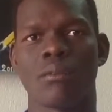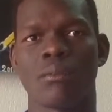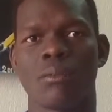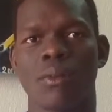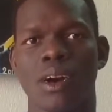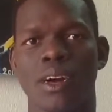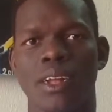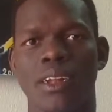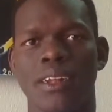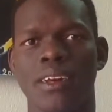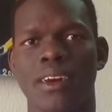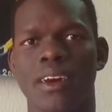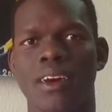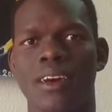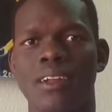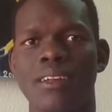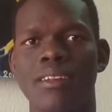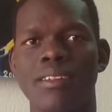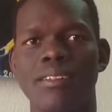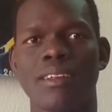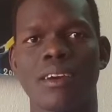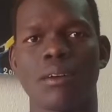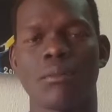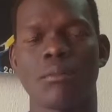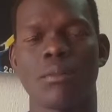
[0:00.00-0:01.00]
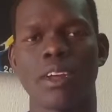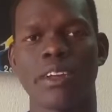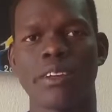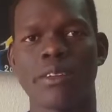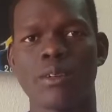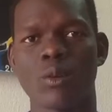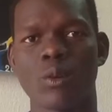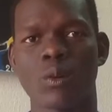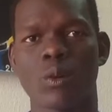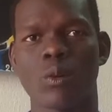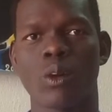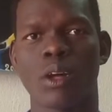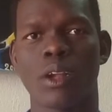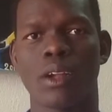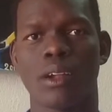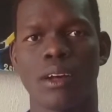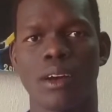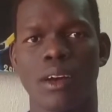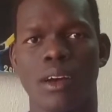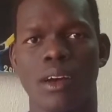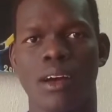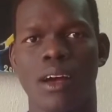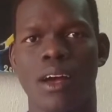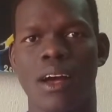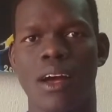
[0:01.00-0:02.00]
But uh, recently to
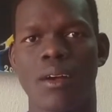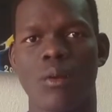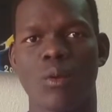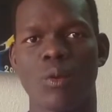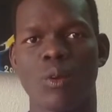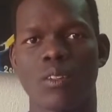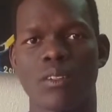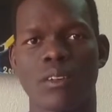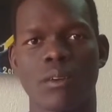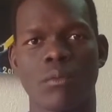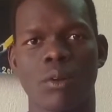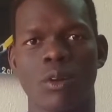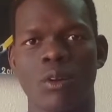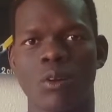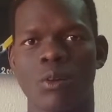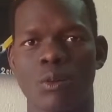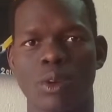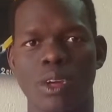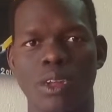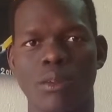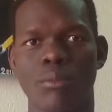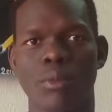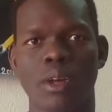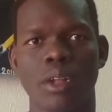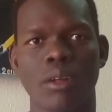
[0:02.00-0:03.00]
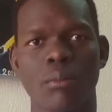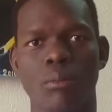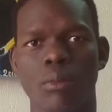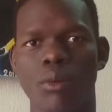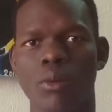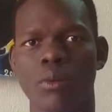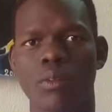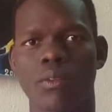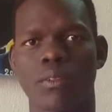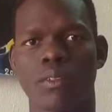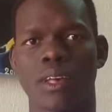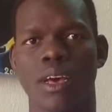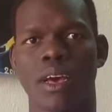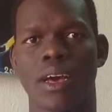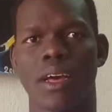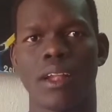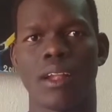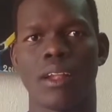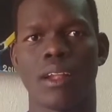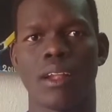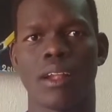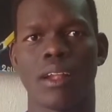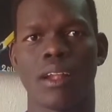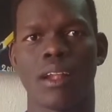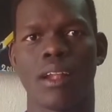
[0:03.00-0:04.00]
Rwanda, I was able to read many books
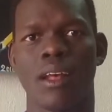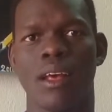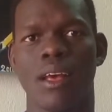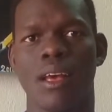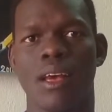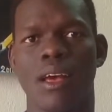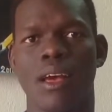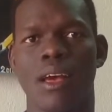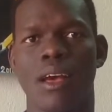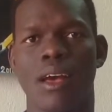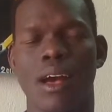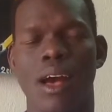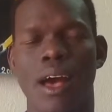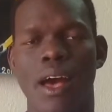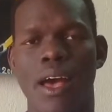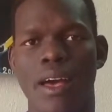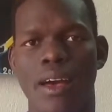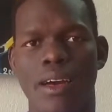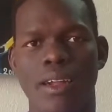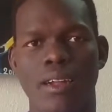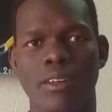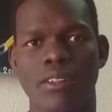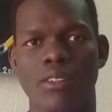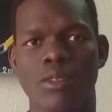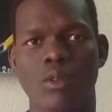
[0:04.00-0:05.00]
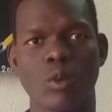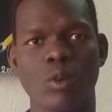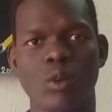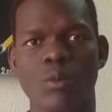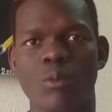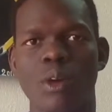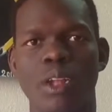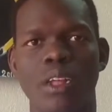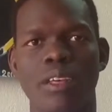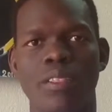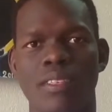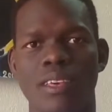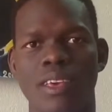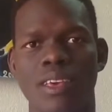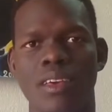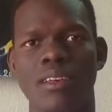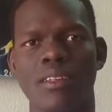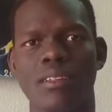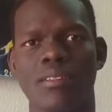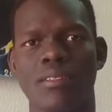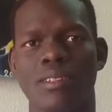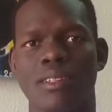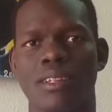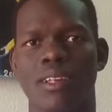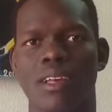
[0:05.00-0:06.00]
and I understood many
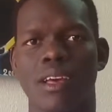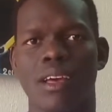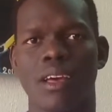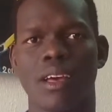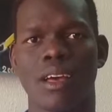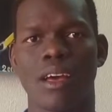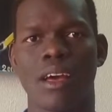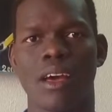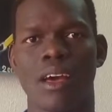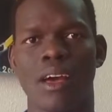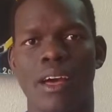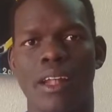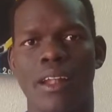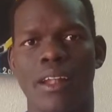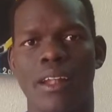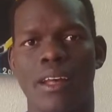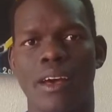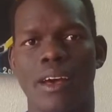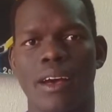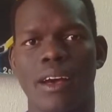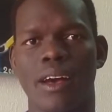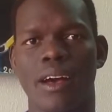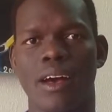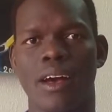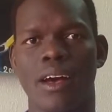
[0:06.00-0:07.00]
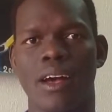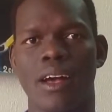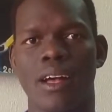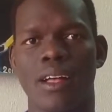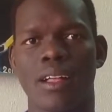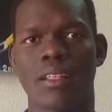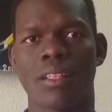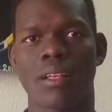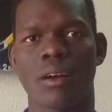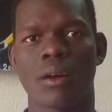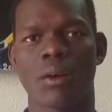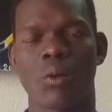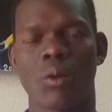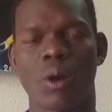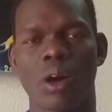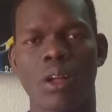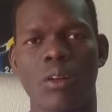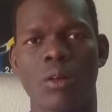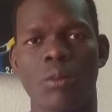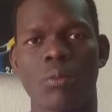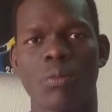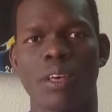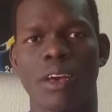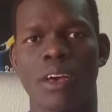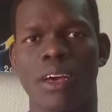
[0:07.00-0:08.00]
things. And uh, one
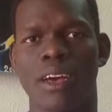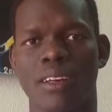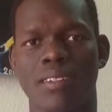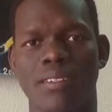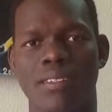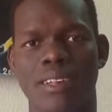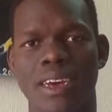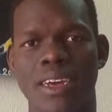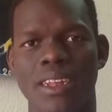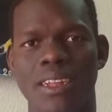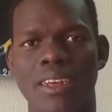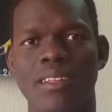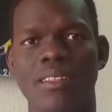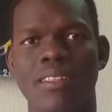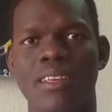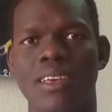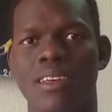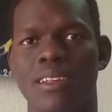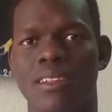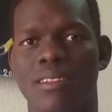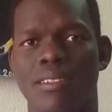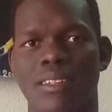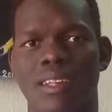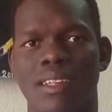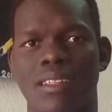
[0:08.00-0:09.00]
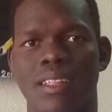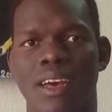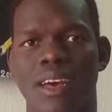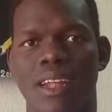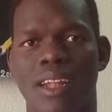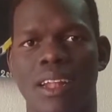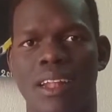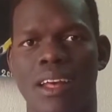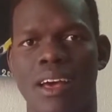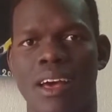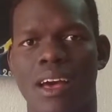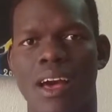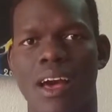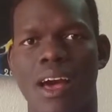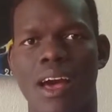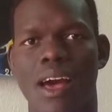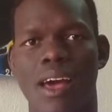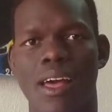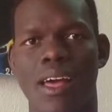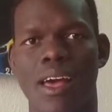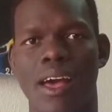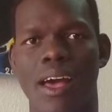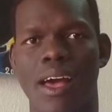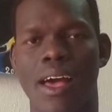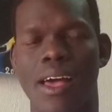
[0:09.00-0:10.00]
of the exciting things that
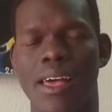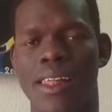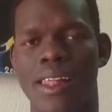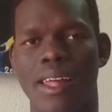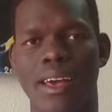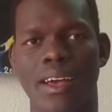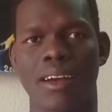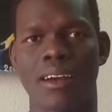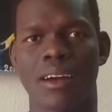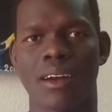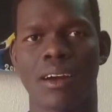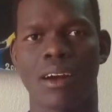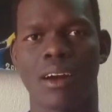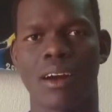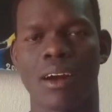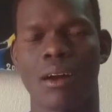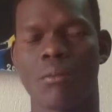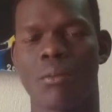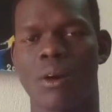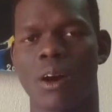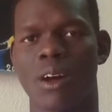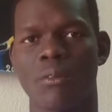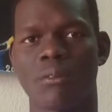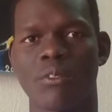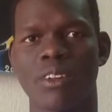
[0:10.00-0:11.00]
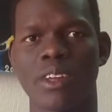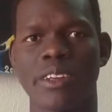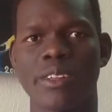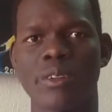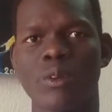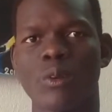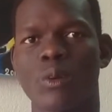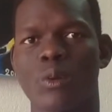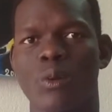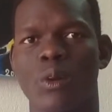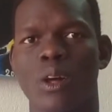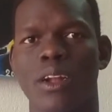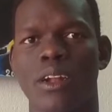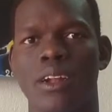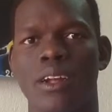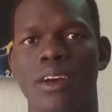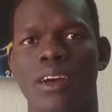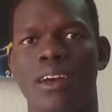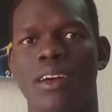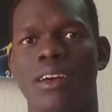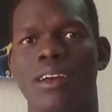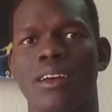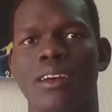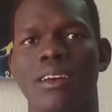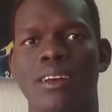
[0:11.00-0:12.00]
I, I like uh, about Bridge to Rwanda
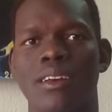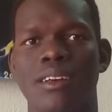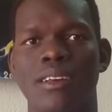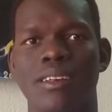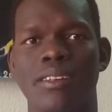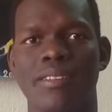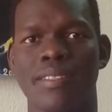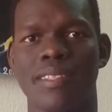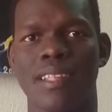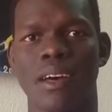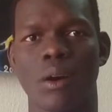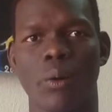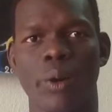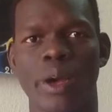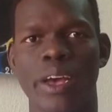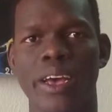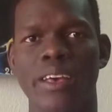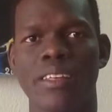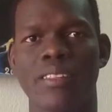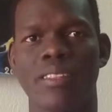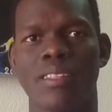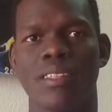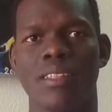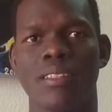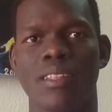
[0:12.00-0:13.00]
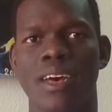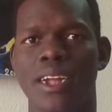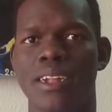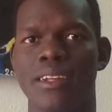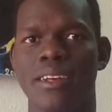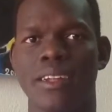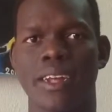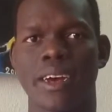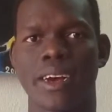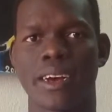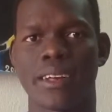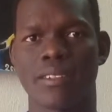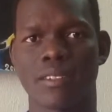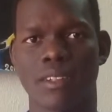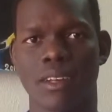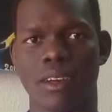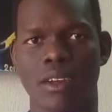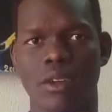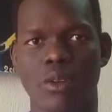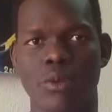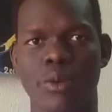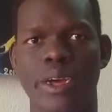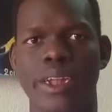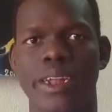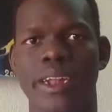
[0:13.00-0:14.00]
is the way that it has uh,
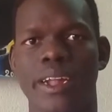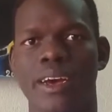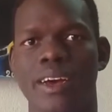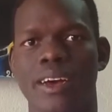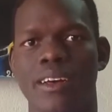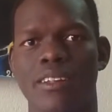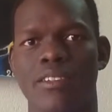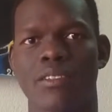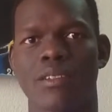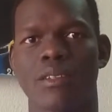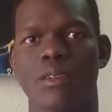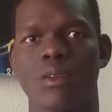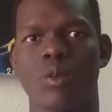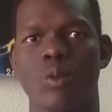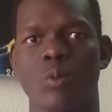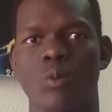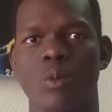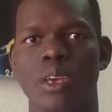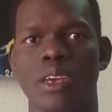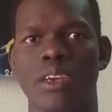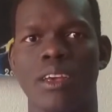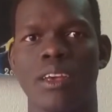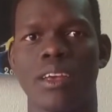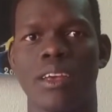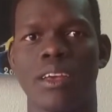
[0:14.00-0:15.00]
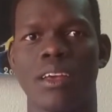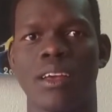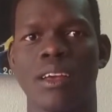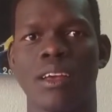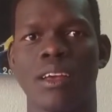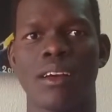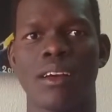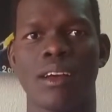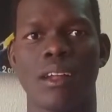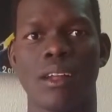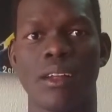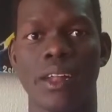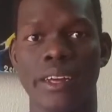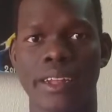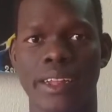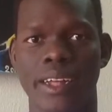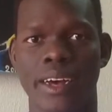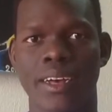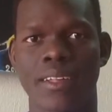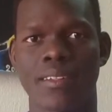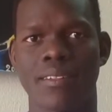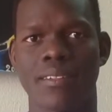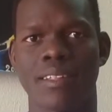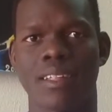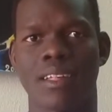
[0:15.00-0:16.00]
trained us to be
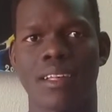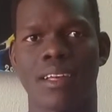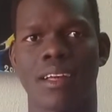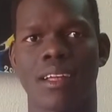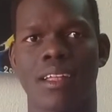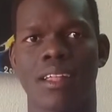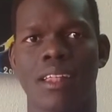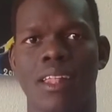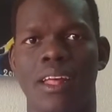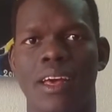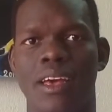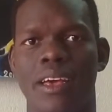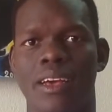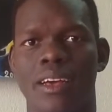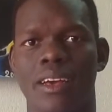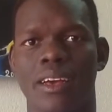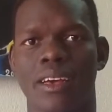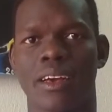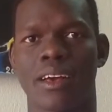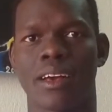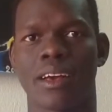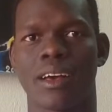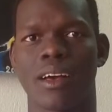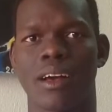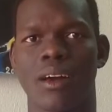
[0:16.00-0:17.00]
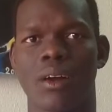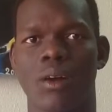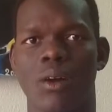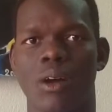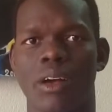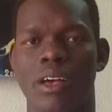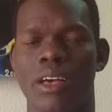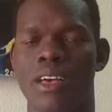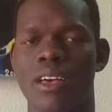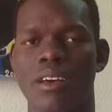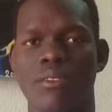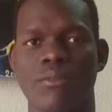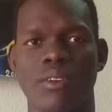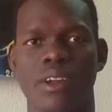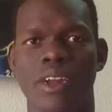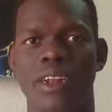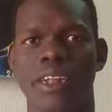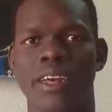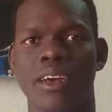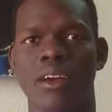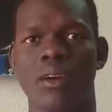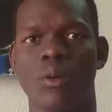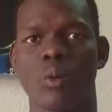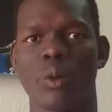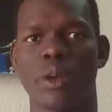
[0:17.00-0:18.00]
leaders. Like uh, every
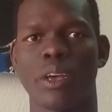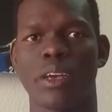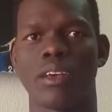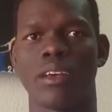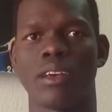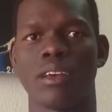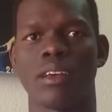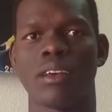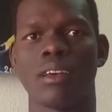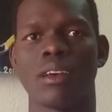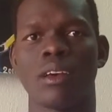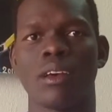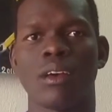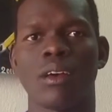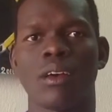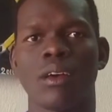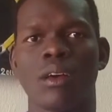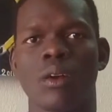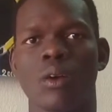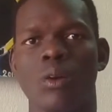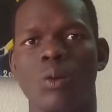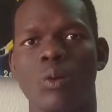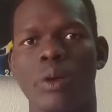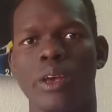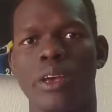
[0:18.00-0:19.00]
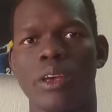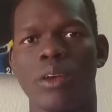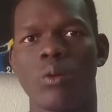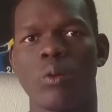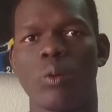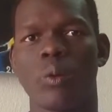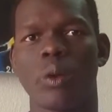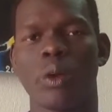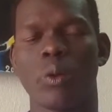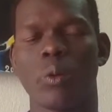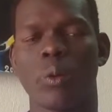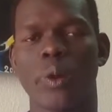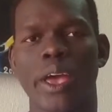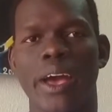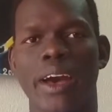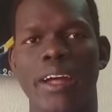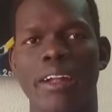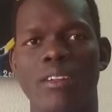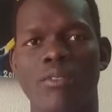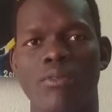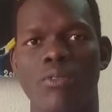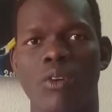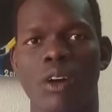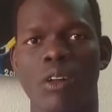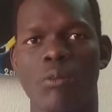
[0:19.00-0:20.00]
day we, we, we, we, are
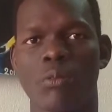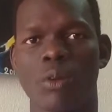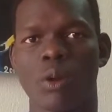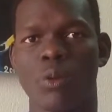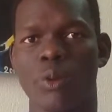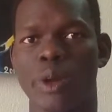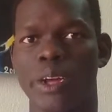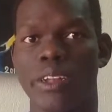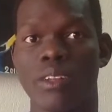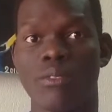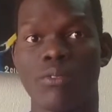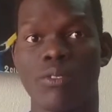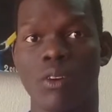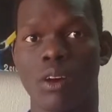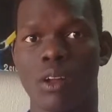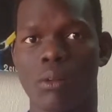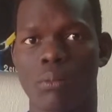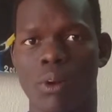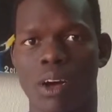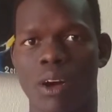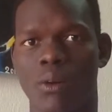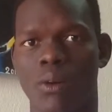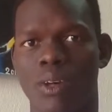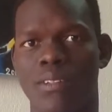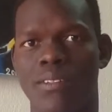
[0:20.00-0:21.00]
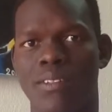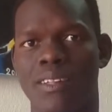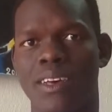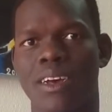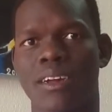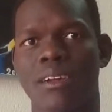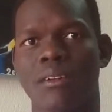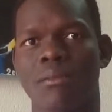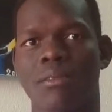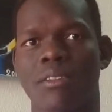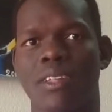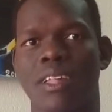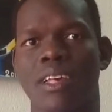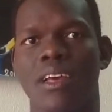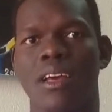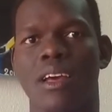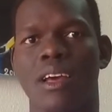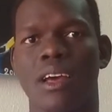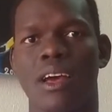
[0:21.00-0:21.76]
developing, we develop ourselves.